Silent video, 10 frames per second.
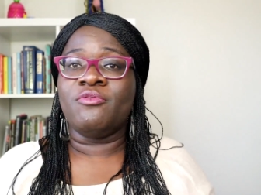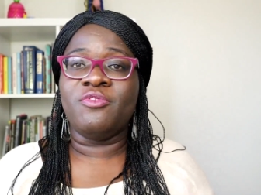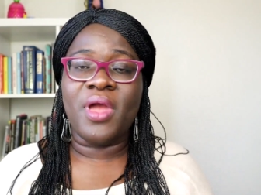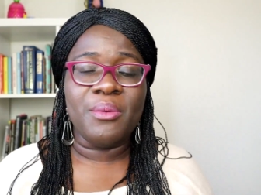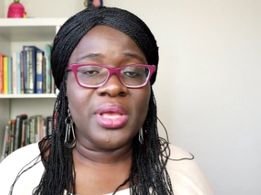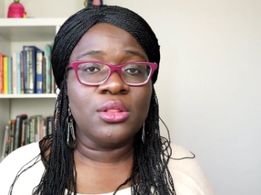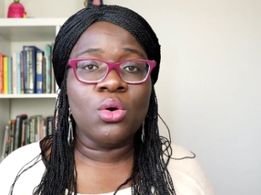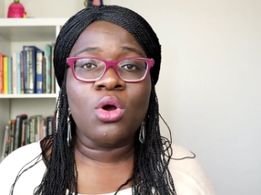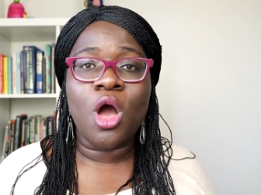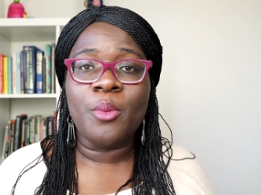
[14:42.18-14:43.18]
very
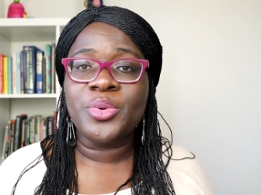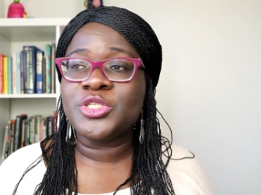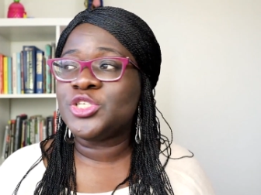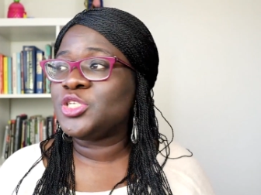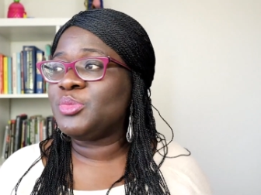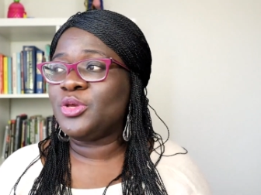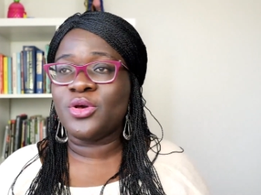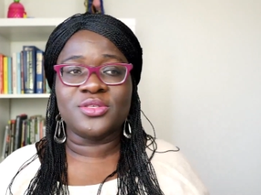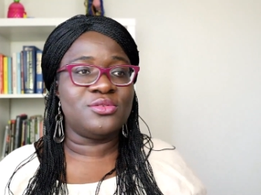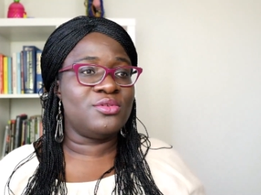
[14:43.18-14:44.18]
low competition,
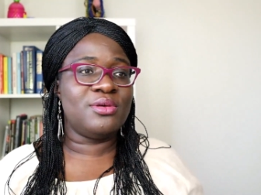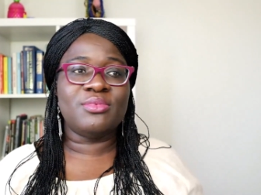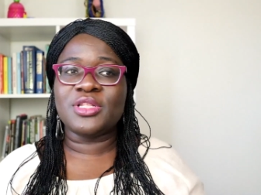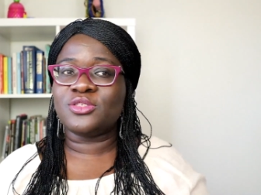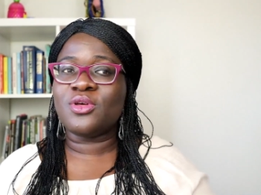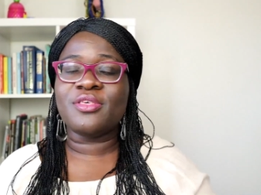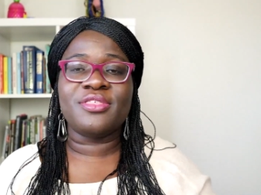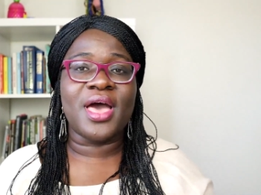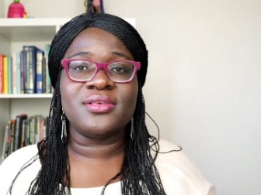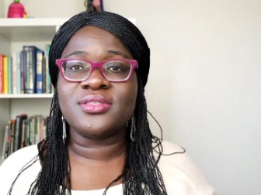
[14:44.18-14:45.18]
because it's
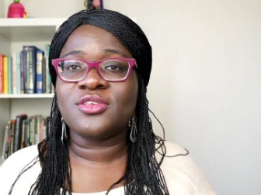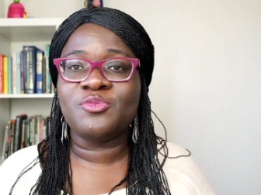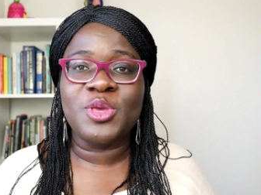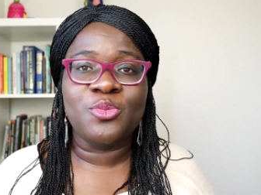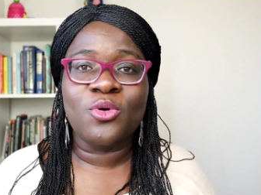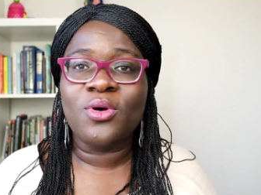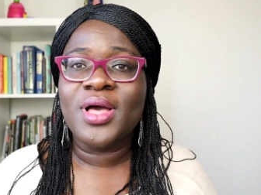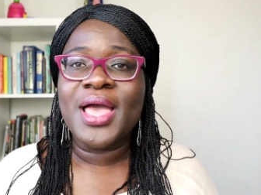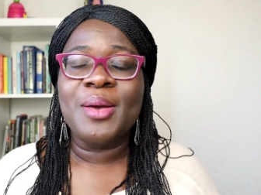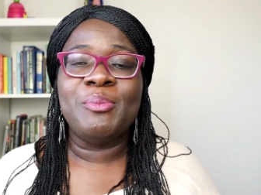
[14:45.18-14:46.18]
not thousands of
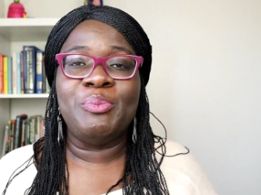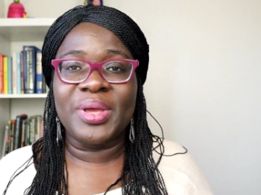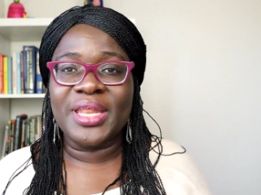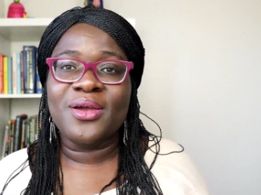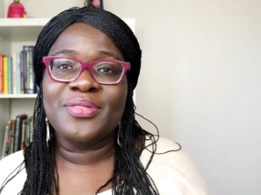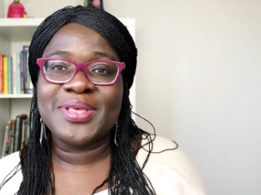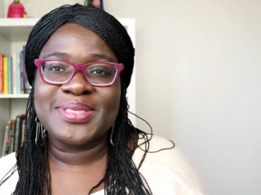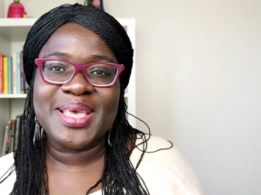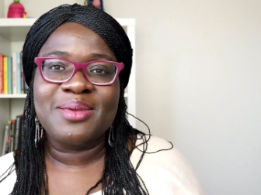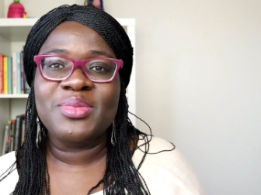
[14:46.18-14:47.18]
people bidding on the
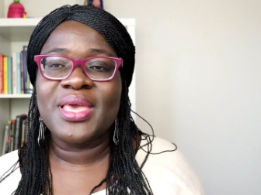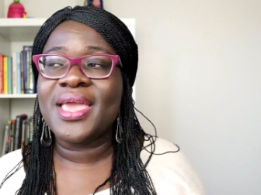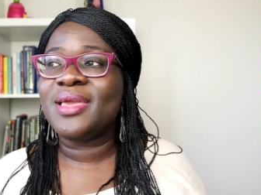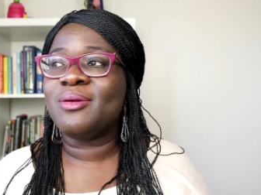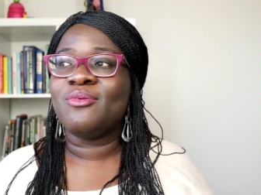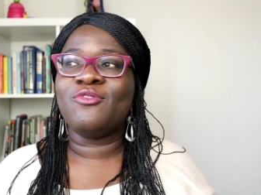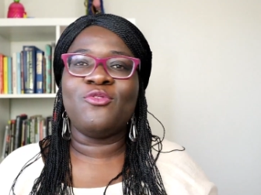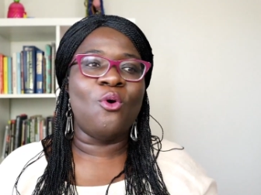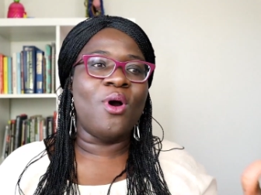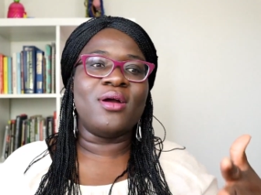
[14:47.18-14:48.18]
same gig
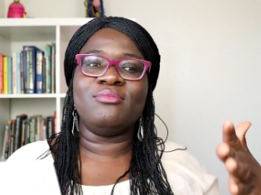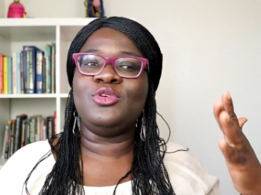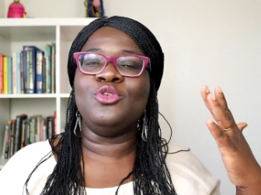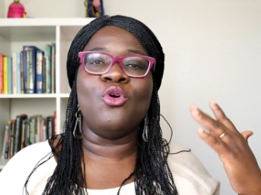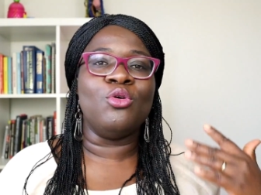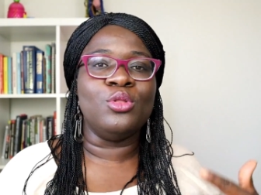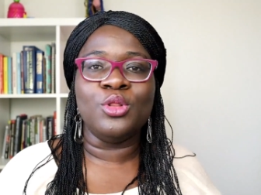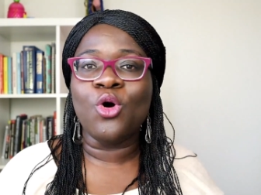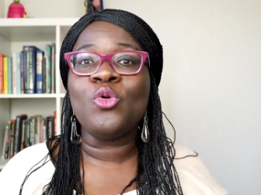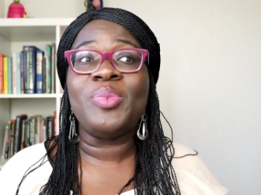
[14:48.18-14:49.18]
for, you know,
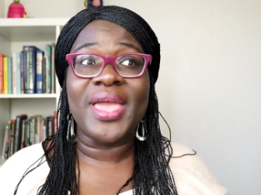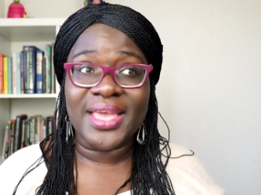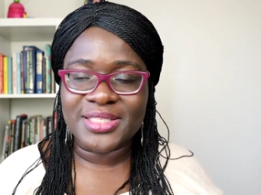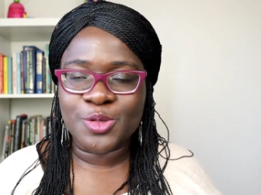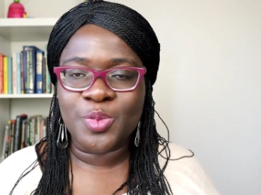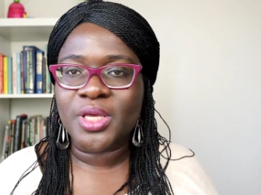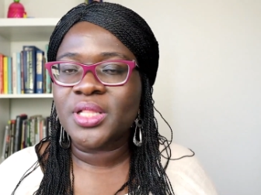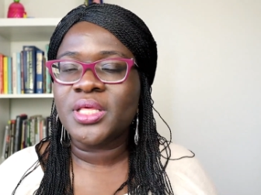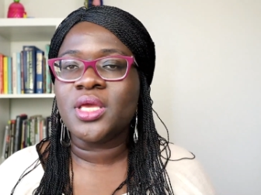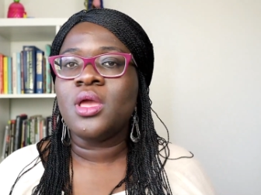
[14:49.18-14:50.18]
low pay
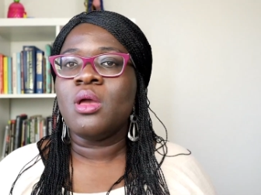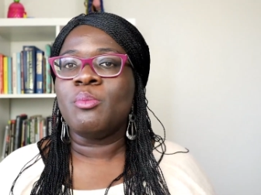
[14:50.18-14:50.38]
typically,